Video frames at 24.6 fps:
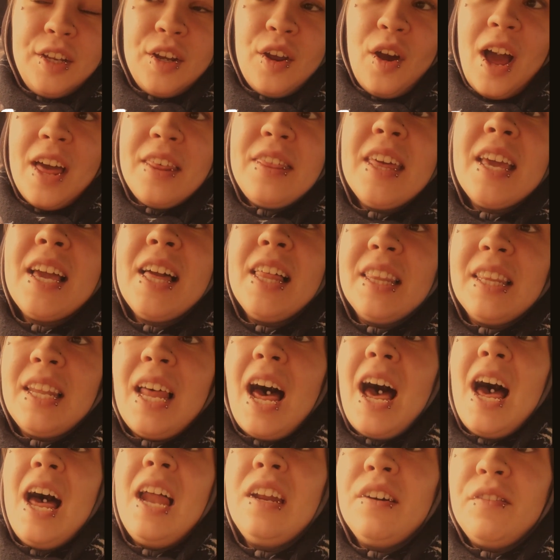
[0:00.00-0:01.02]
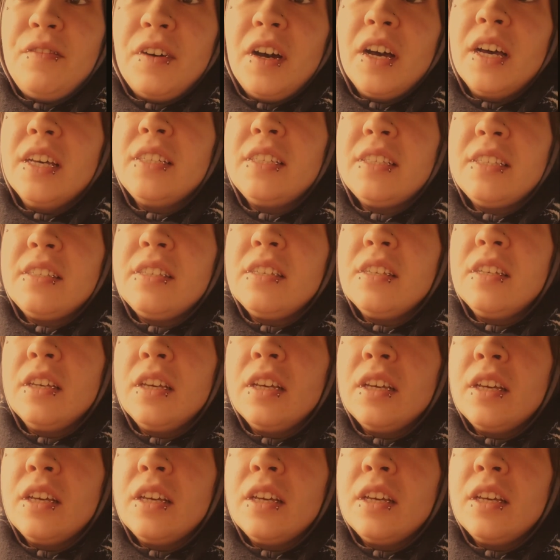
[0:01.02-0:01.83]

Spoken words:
I think a lot of us